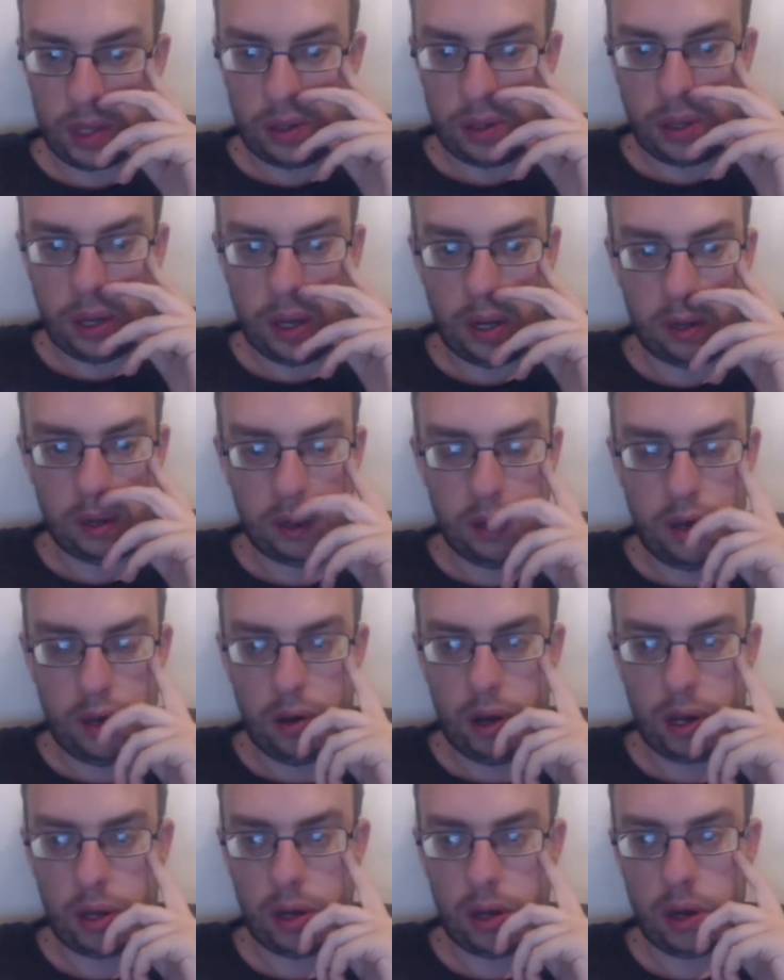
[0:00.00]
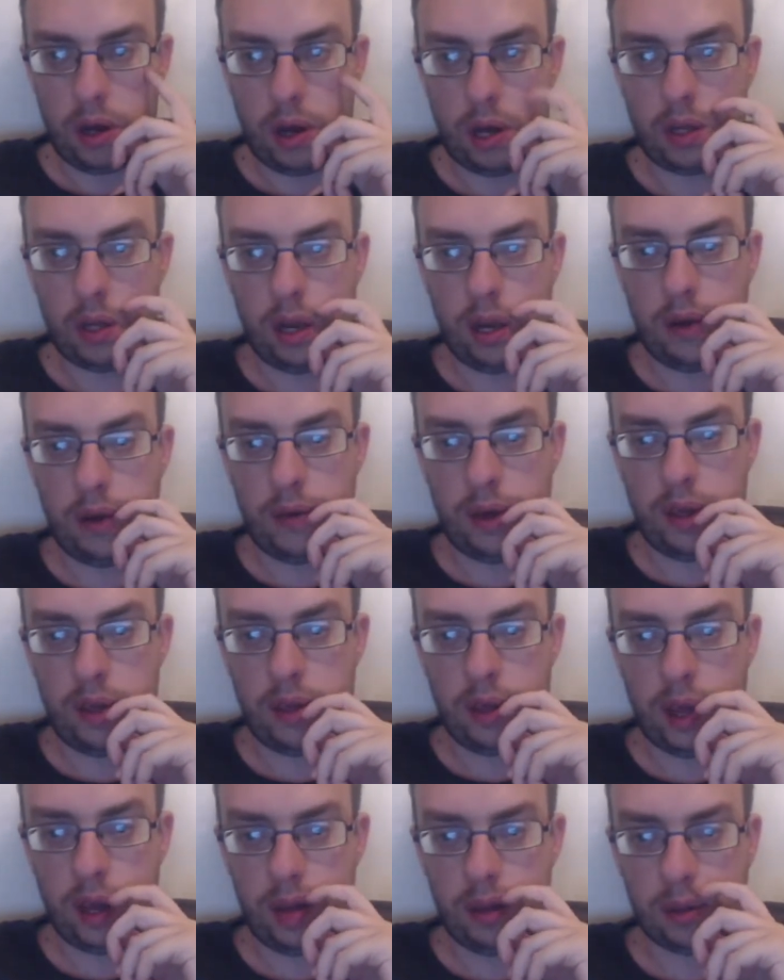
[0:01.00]
chat. Oh, hang on. I didn't have any of
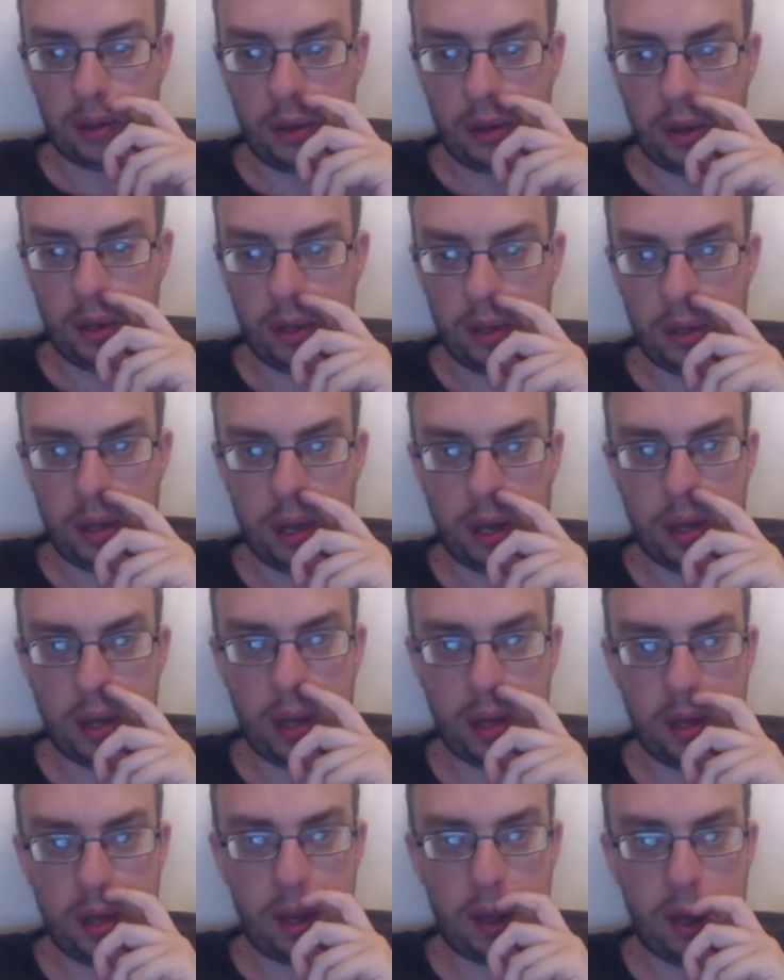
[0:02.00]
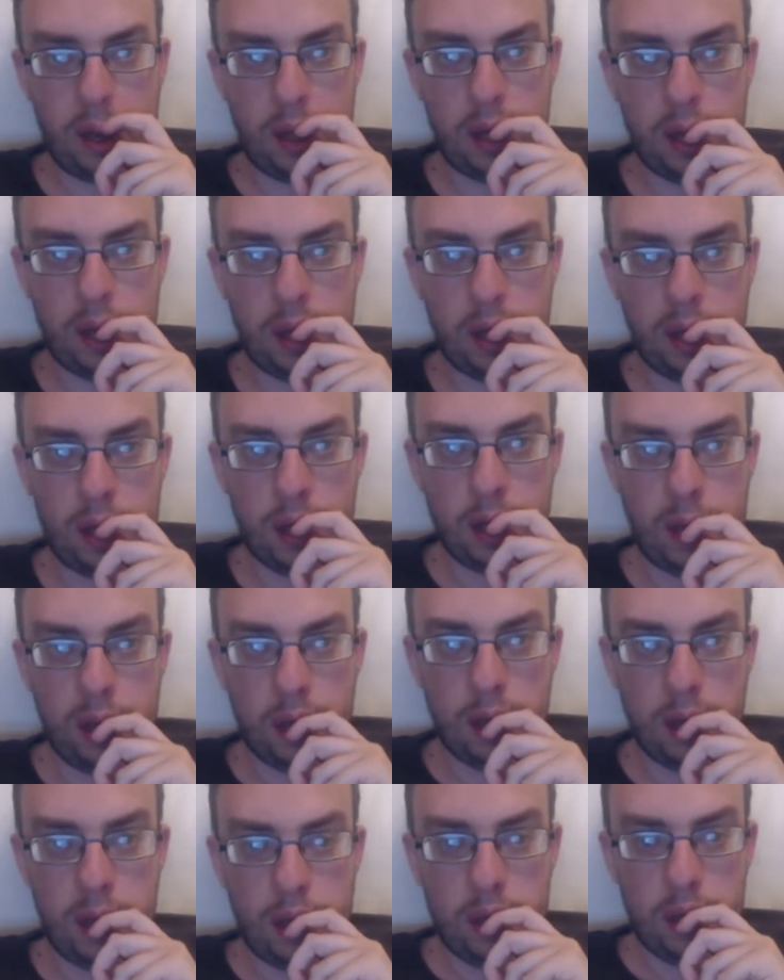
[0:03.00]
that on screen share then, did I?
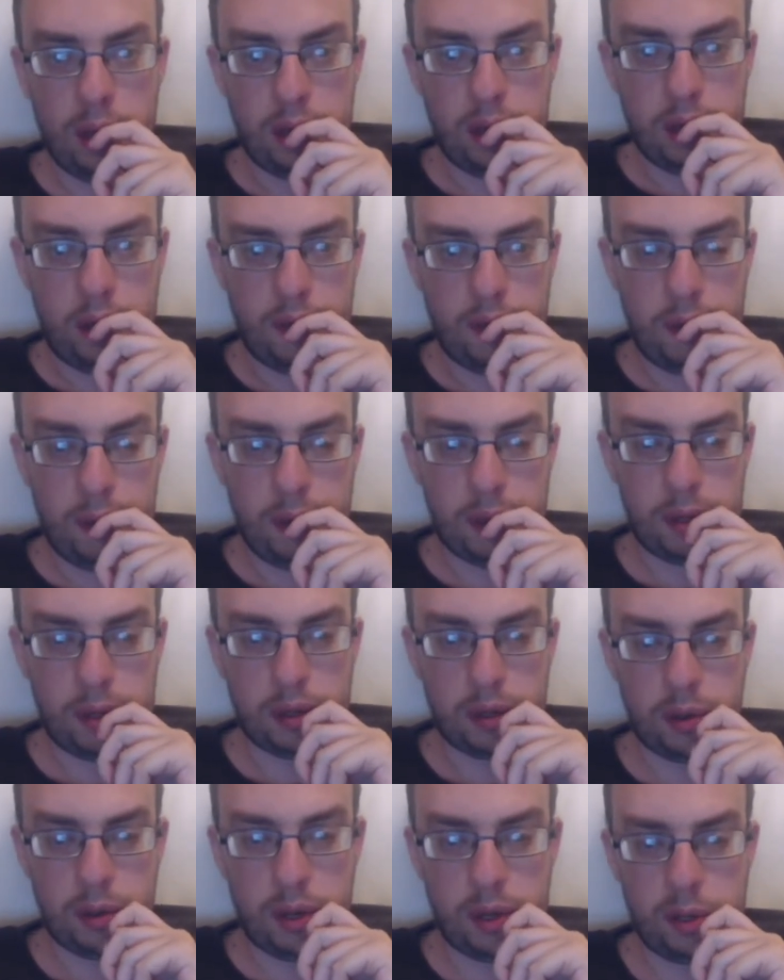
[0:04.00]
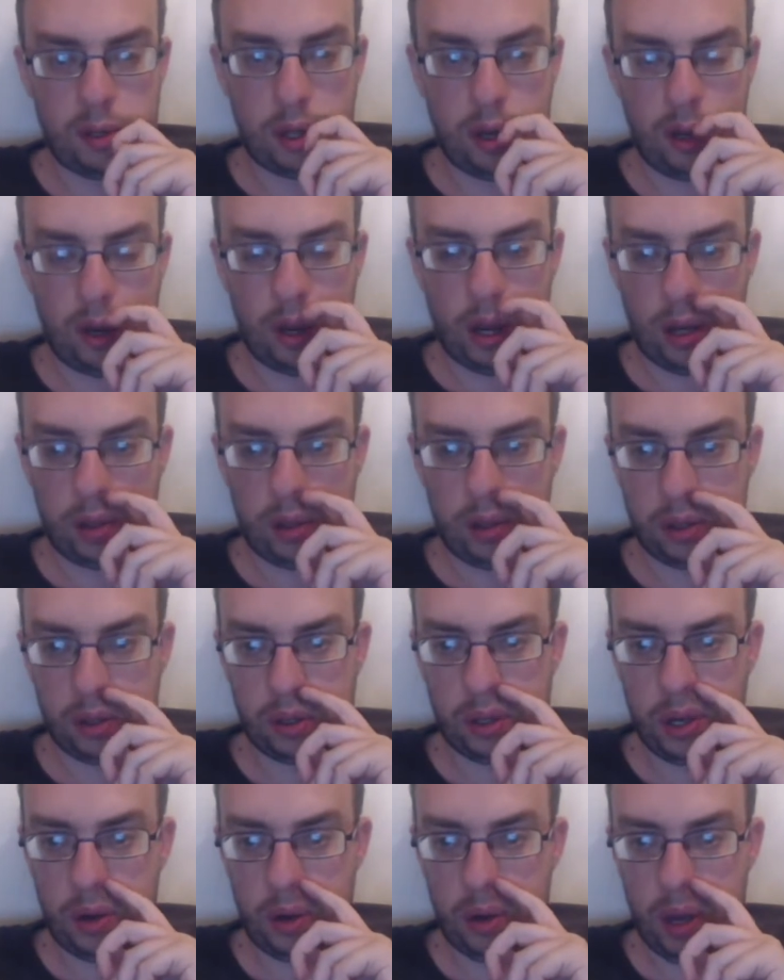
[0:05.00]
Have you missed the screen share now? I'll just
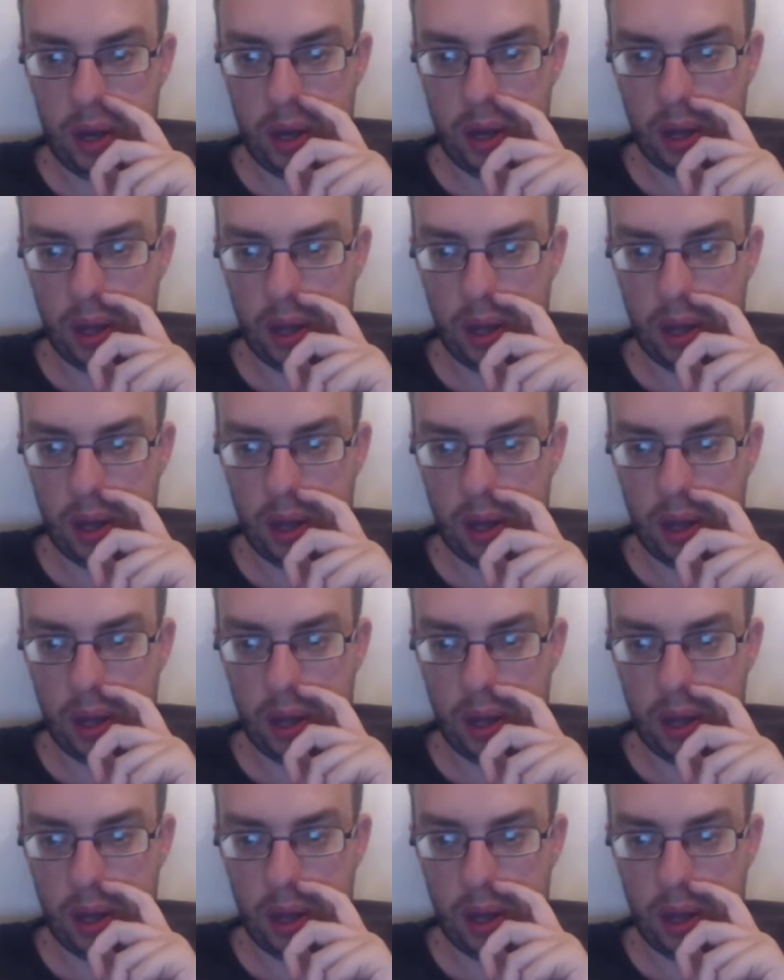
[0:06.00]
show you.